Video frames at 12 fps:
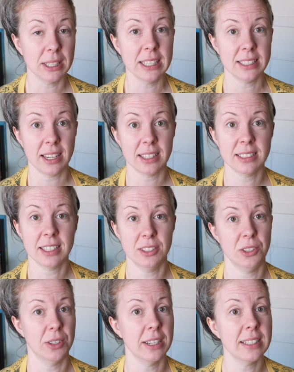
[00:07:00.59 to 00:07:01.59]
sucks because
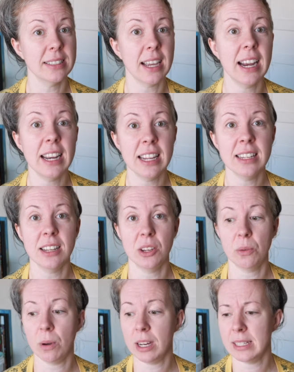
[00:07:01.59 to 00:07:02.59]
you're excited and
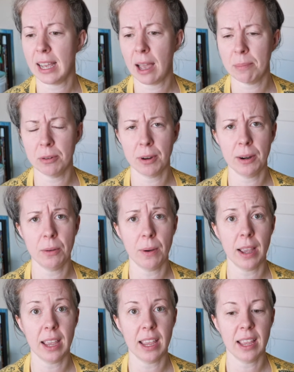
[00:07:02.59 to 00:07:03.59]
you want it to happen right
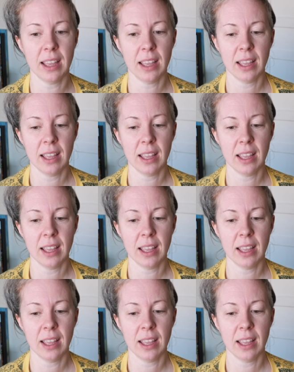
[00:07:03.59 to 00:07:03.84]
away.